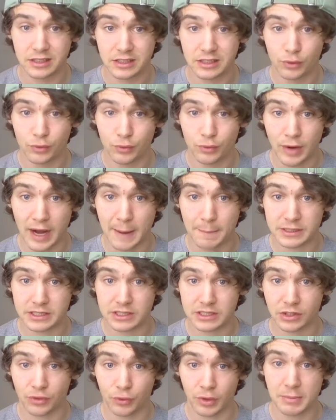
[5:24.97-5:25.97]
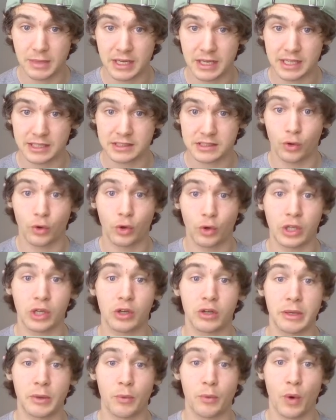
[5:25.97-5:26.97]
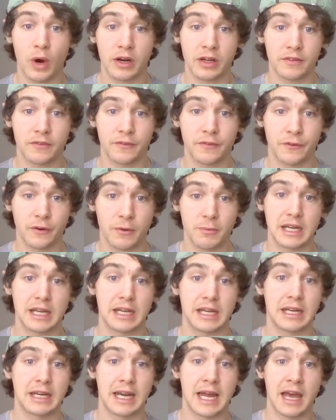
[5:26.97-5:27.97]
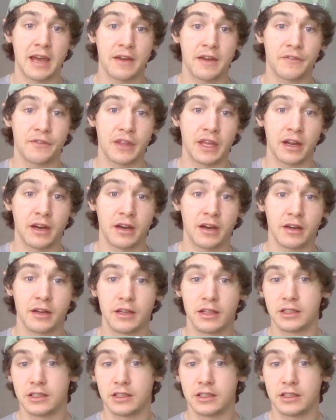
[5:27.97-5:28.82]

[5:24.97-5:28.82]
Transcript: reps, 3 minutes, you're only going to be working for 1.5 minutes there.